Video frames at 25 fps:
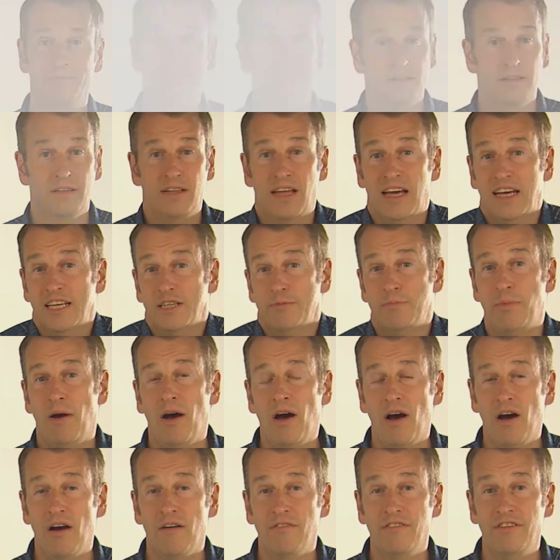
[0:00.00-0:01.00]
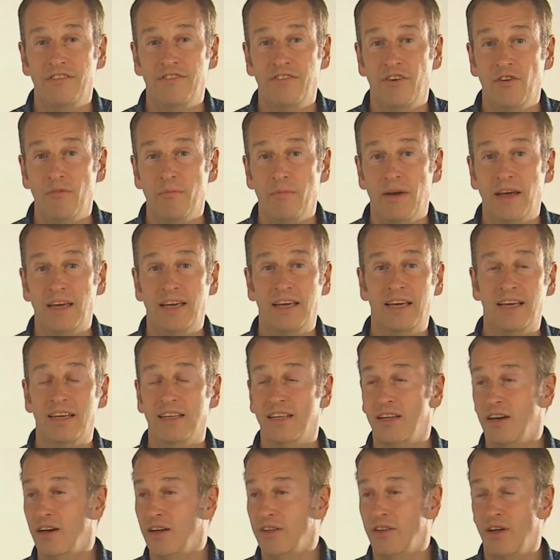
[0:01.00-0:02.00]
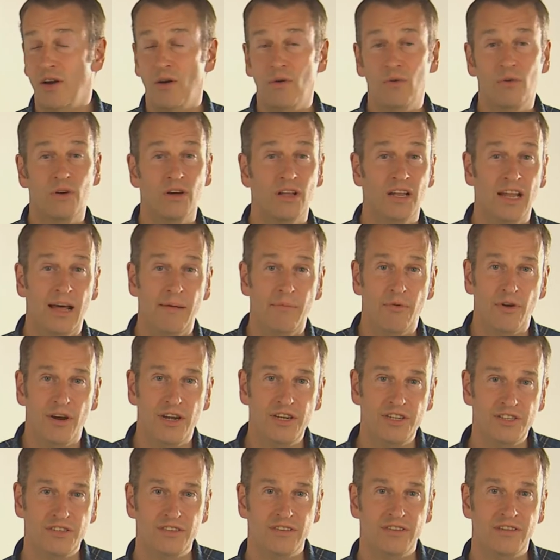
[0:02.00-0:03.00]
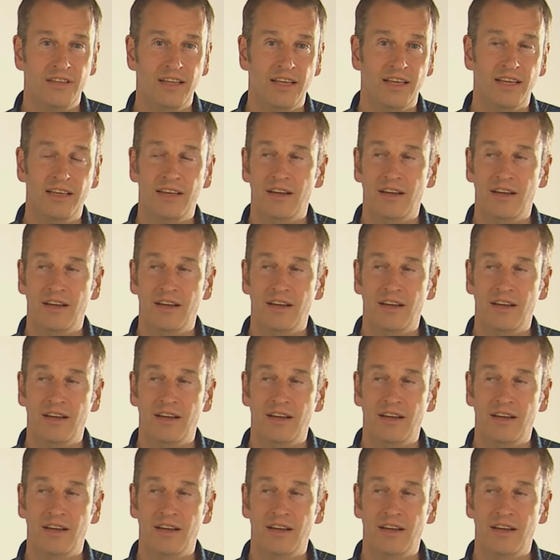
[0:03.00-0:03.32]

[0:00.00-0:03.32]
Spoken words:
So that is part of the filmmaking and the whole collaboration thing.